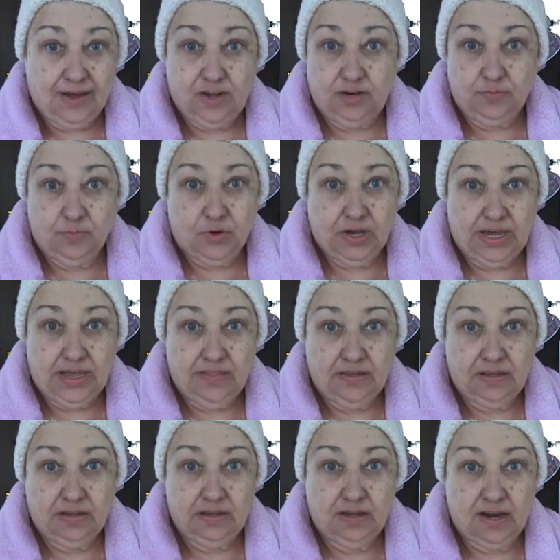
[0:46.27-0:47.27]
couldn't
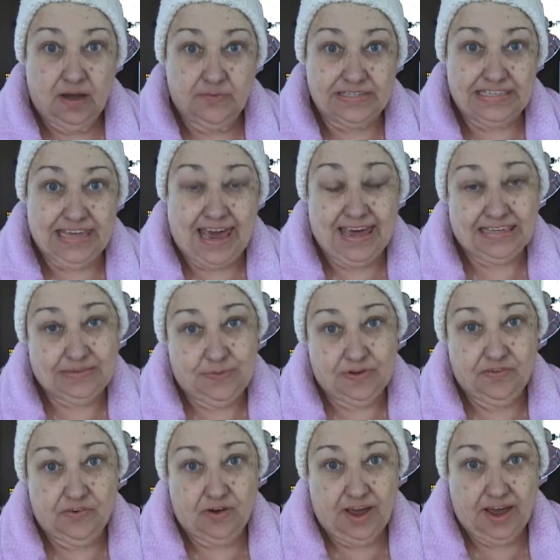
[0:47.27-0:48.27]
breathe, and I was
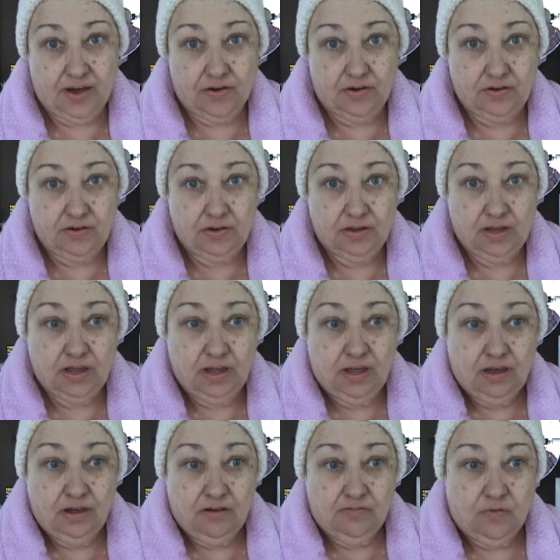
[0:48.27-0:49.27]
gasping for air.
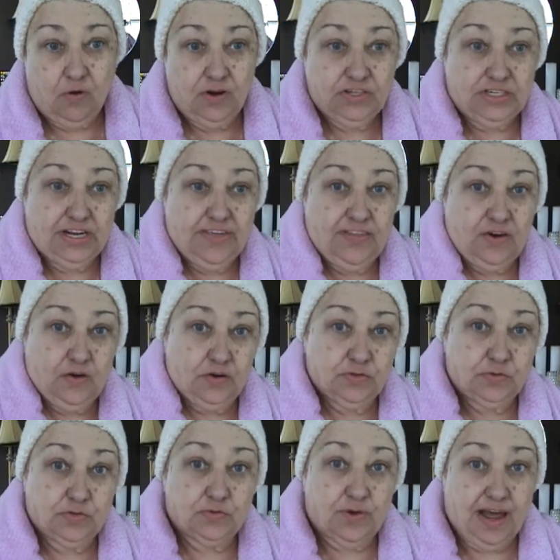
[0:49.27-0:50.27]
Fortunately, the
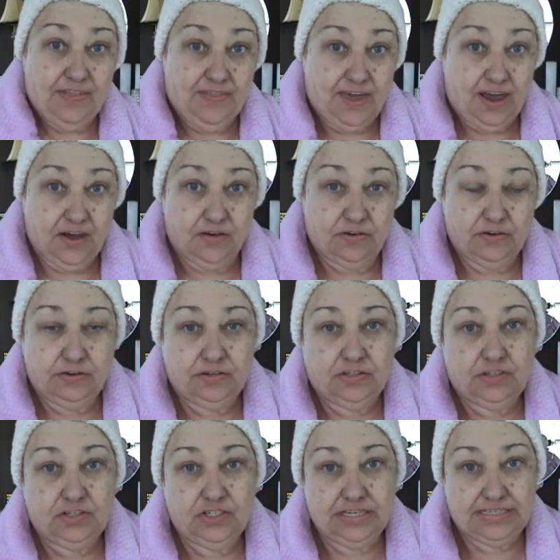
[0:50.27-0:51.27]
nurse was right there.
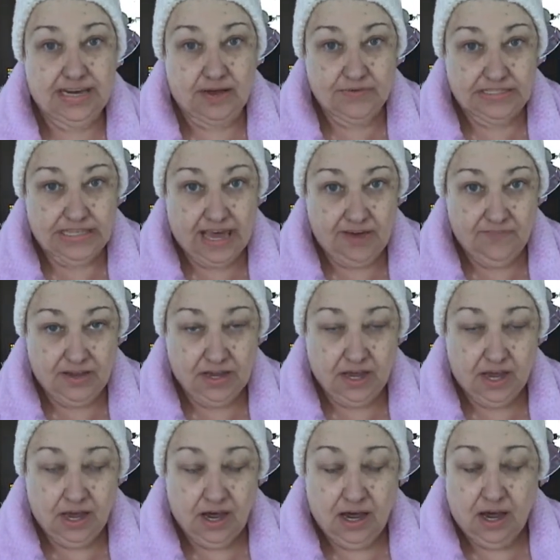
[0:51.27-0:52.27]
She said I was
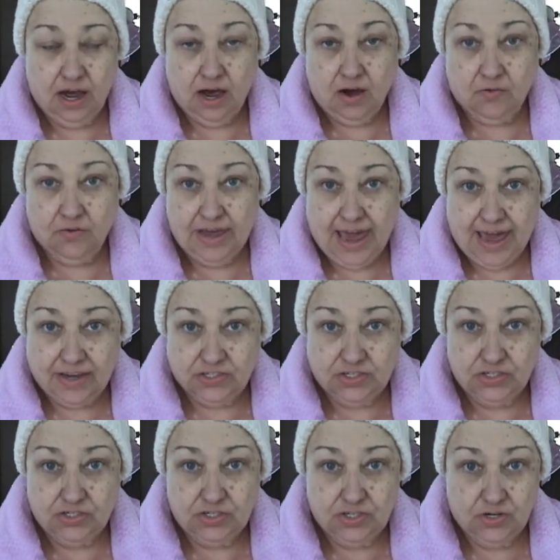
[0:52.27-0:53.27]
having a
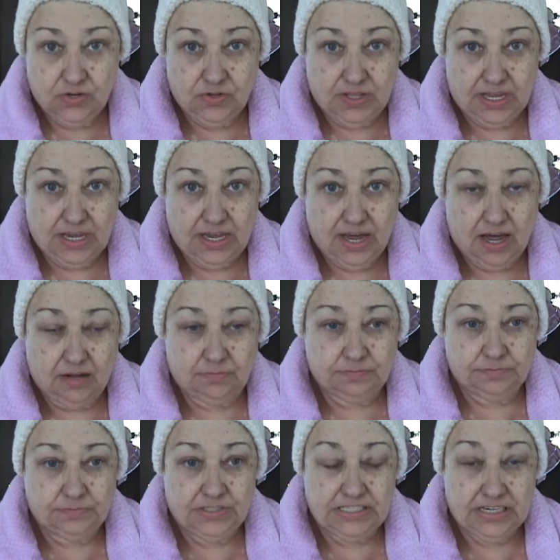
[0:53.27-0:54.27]
reaction to the
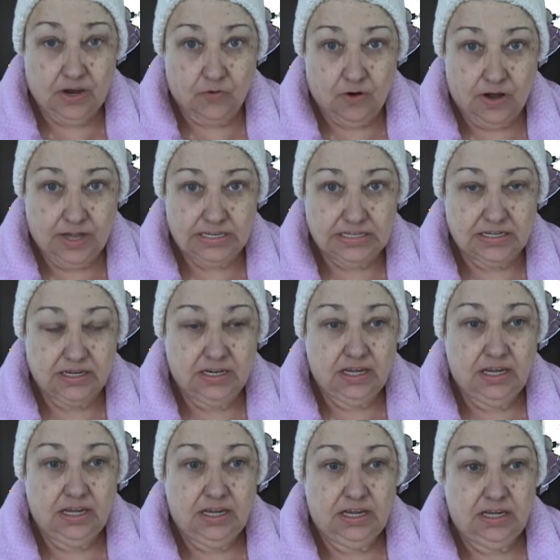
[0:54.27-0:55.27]
steroids,
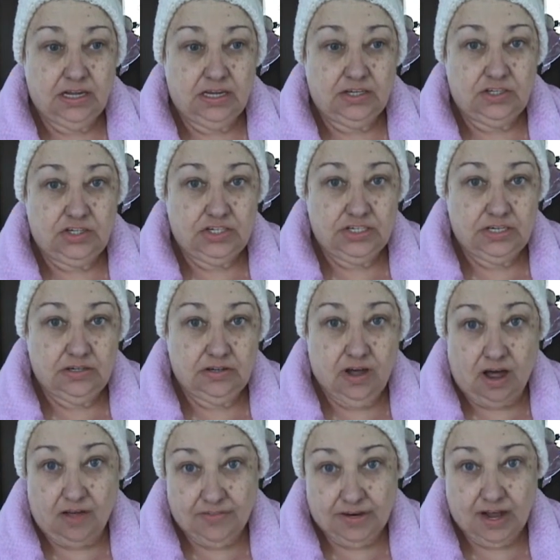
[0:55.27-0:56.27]
and she
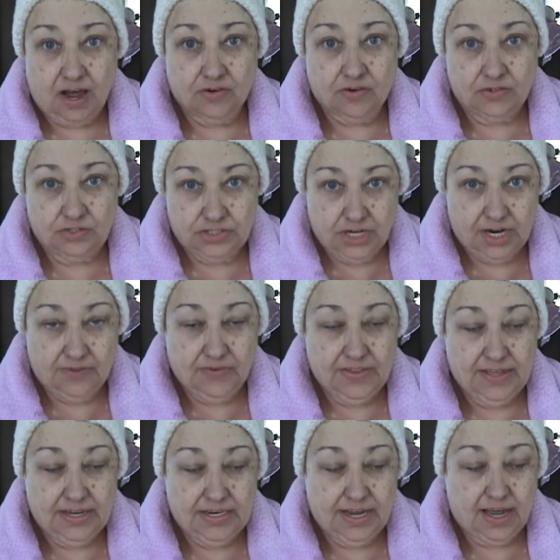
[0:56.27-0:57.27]
called the doctor and shut
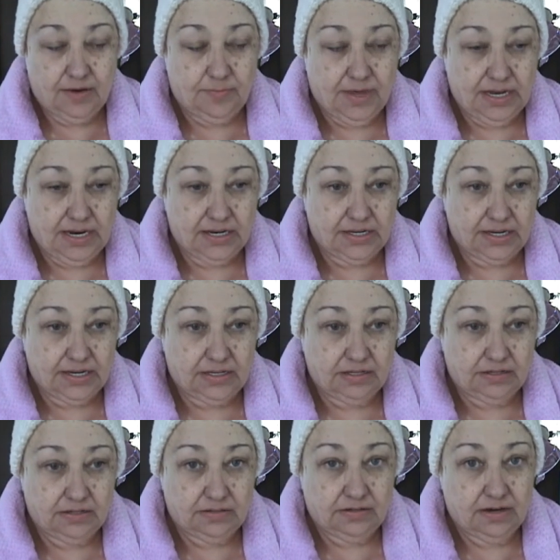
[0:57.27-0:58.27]
everything down immediately.
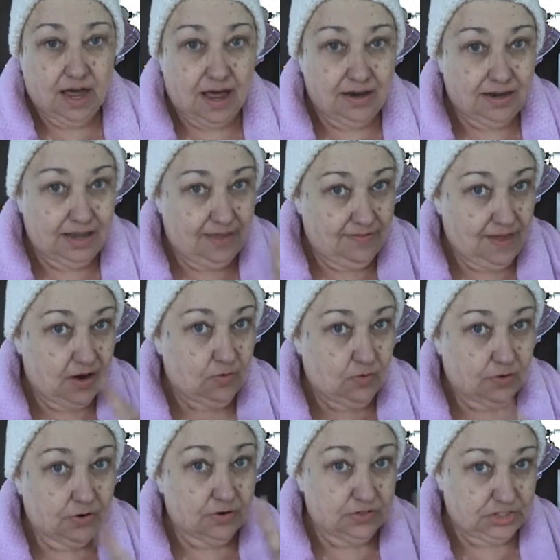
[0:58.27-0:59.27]
Not in that
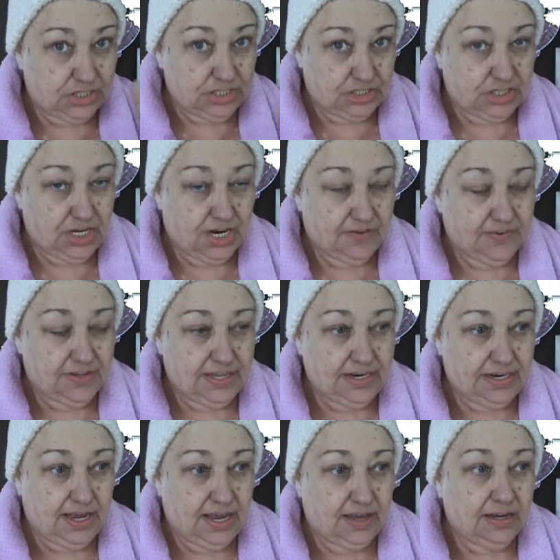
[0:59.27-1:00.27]
order. She shut
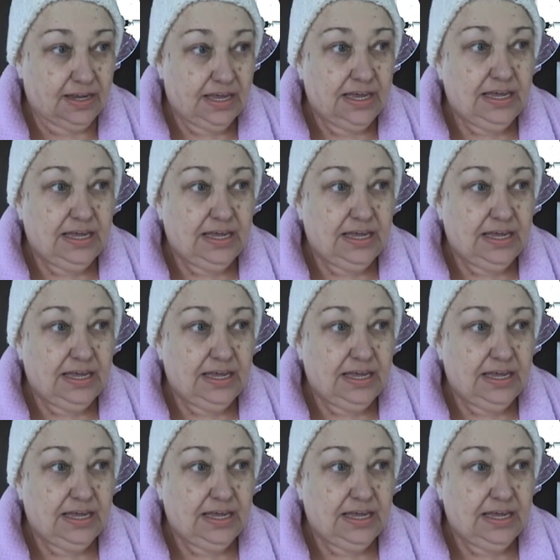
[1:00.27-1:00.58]
everything down